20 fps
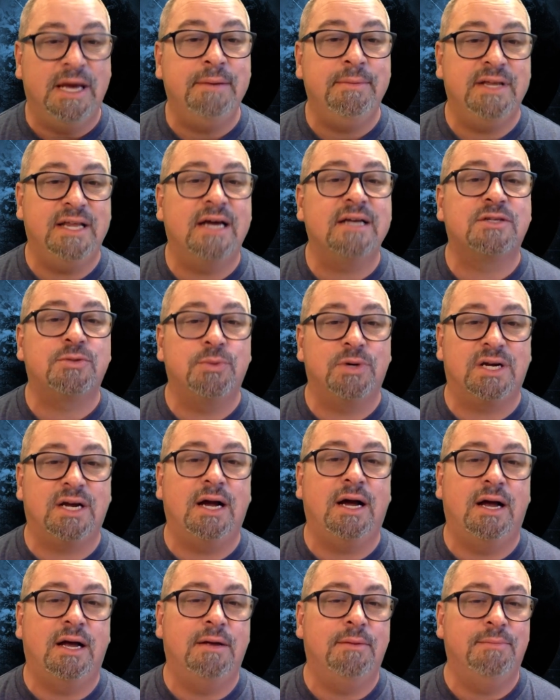Maybe that's what
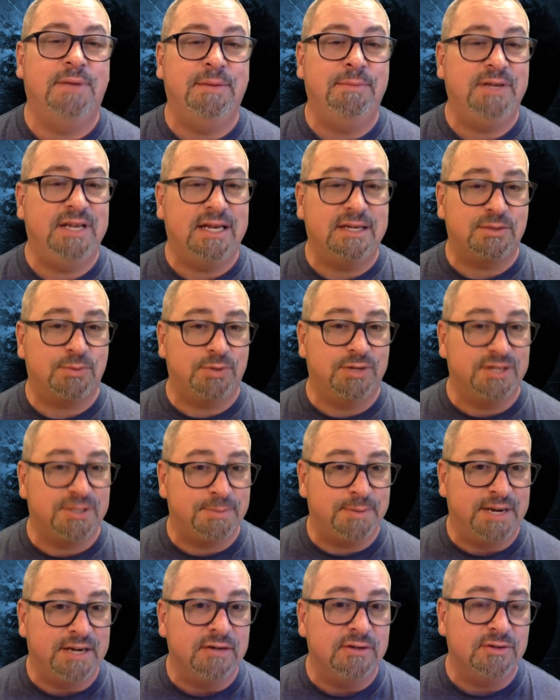
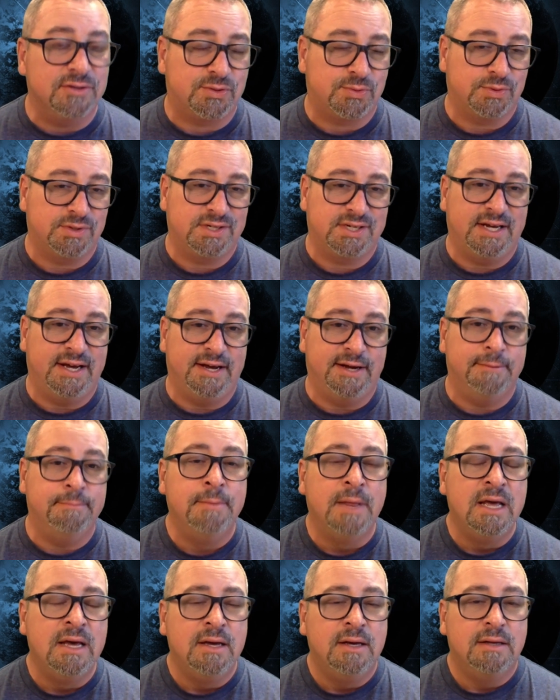his parents were saying.
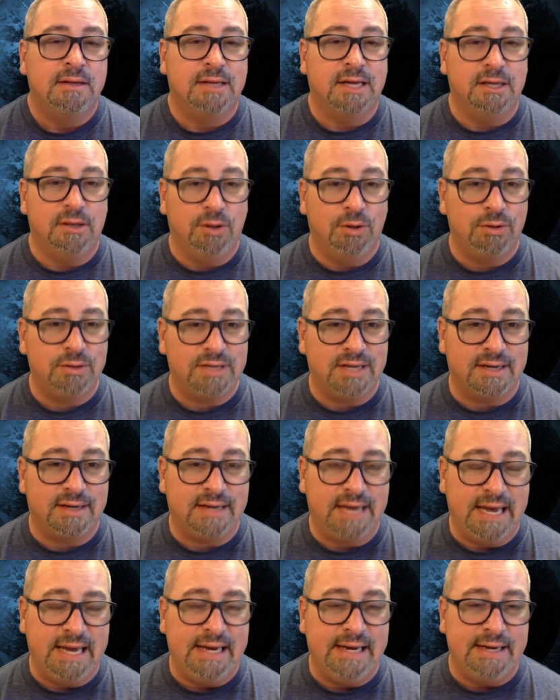They looked
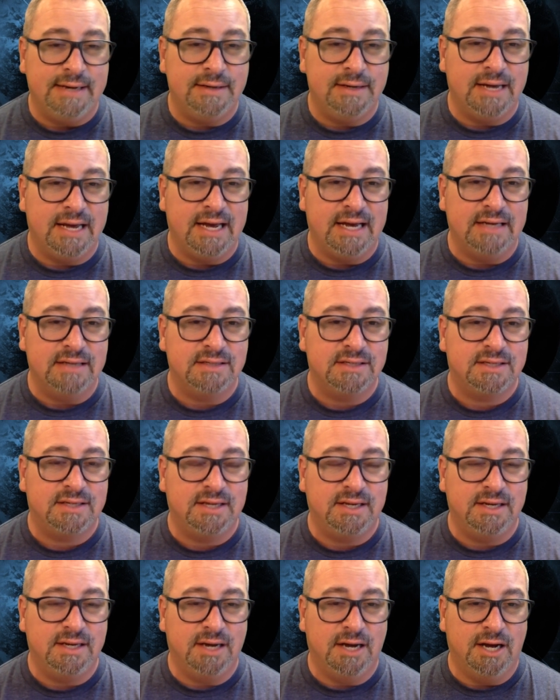at Cain as
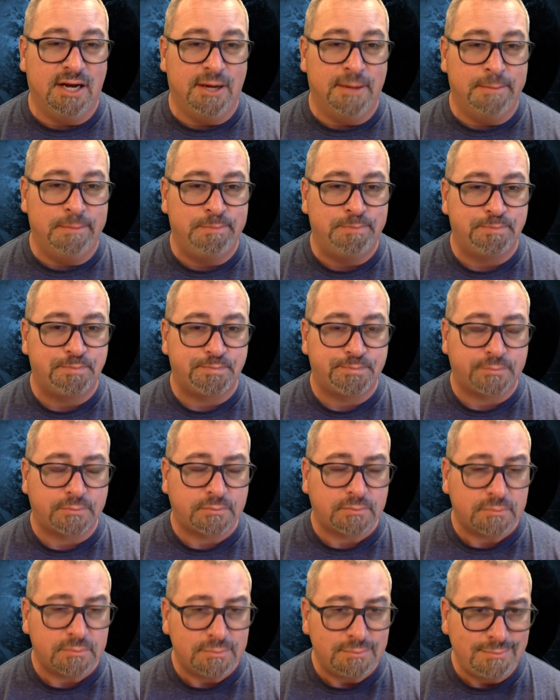the
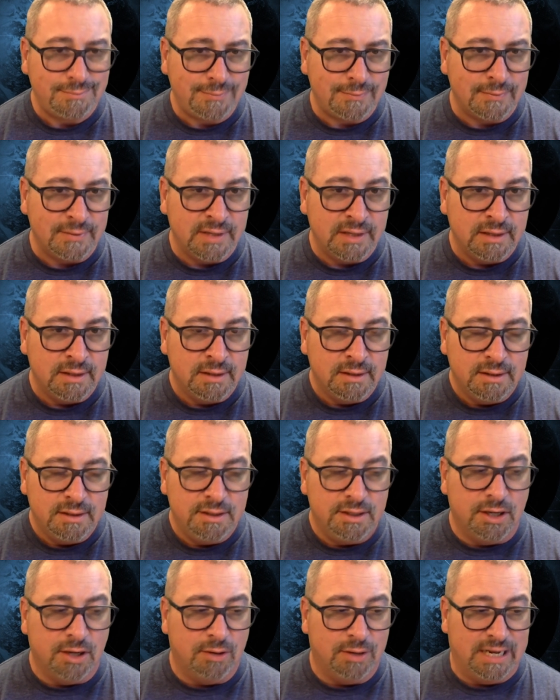
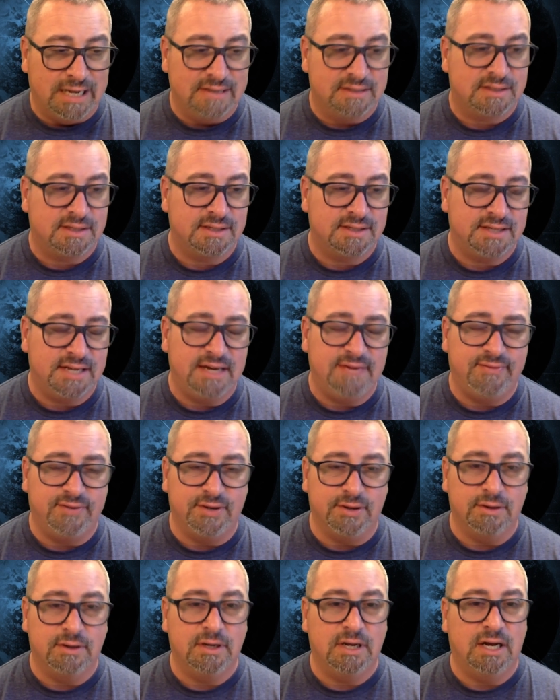as the
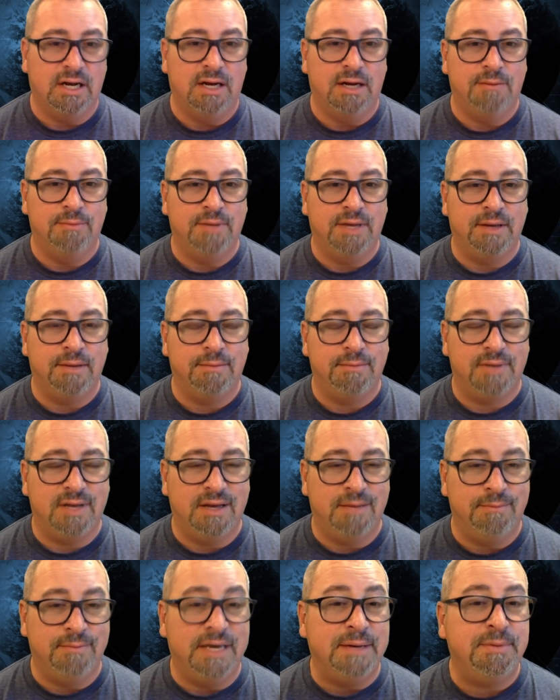savior, and
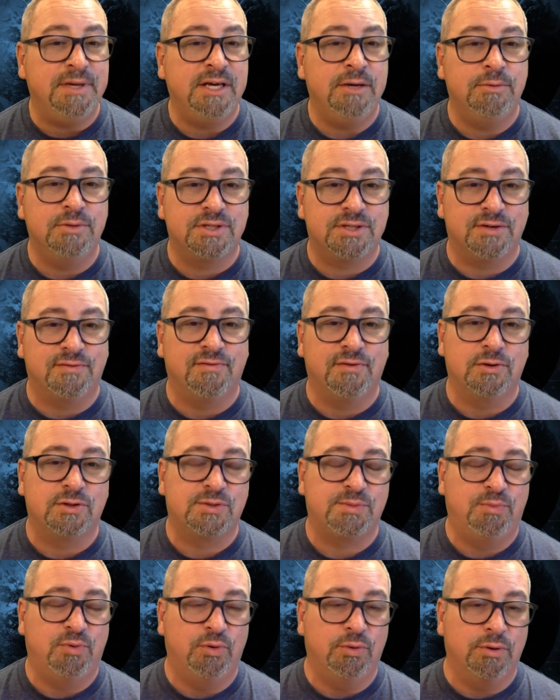maybe he was the
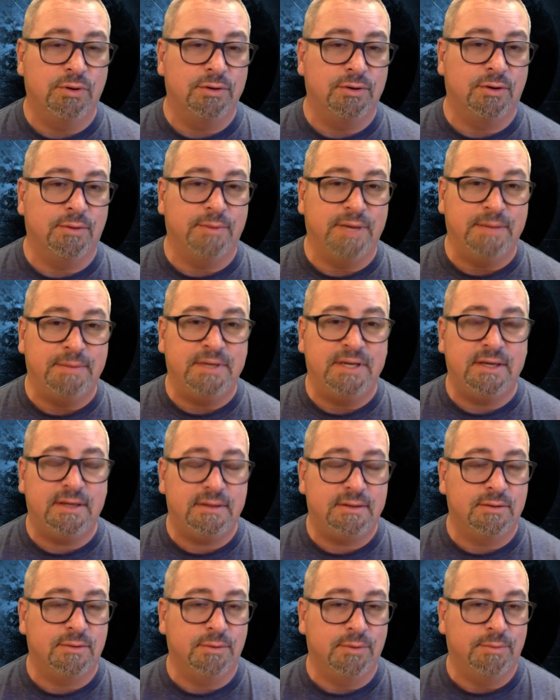firstborn, or
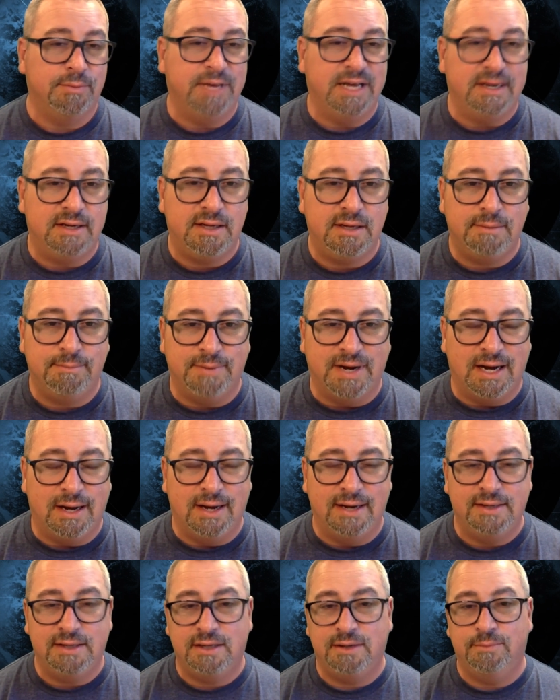maybe there were many
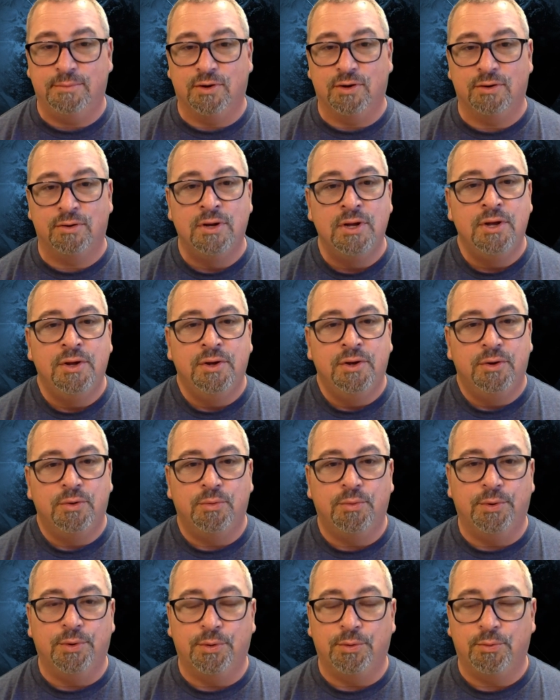behind him, or
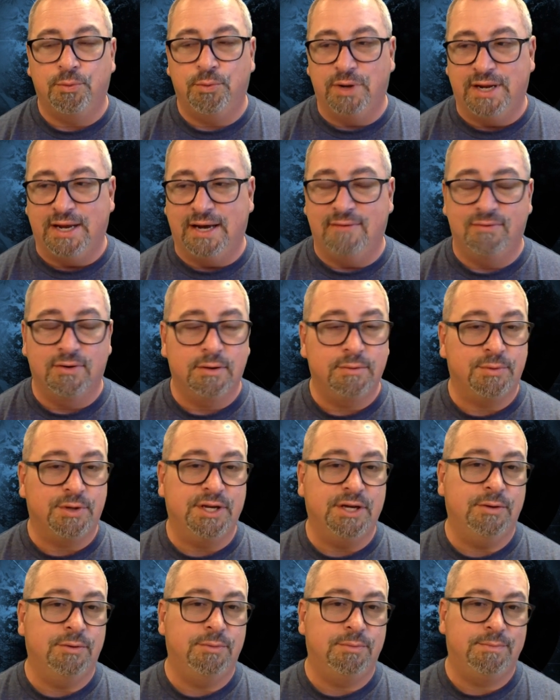whatever.
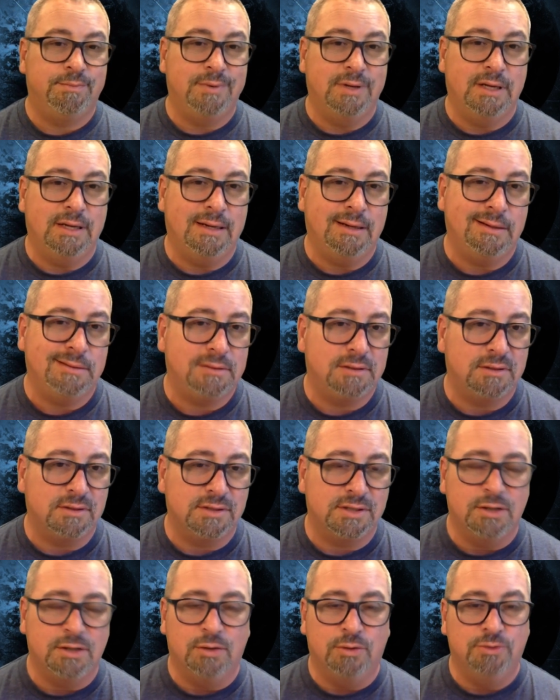
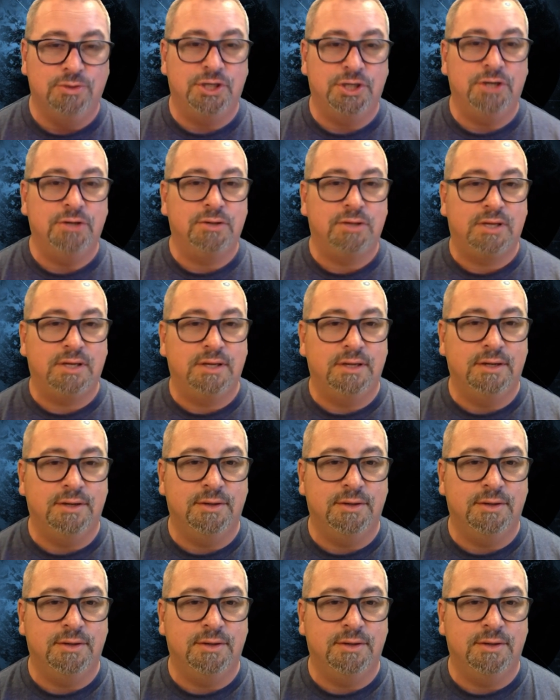There's an old joke,